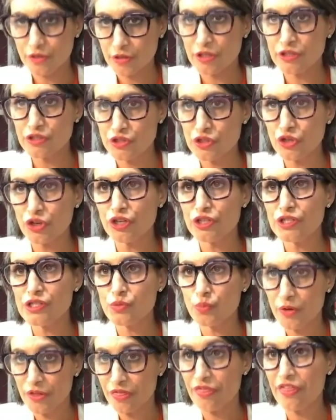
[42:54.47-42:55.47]

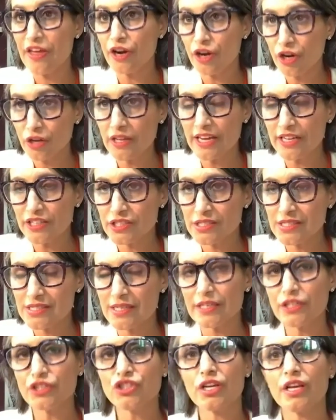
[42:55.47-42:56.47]
concerns with their
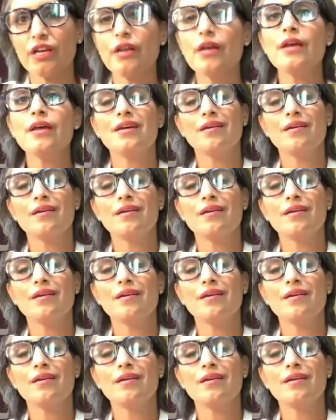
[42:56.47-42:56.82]
legislation,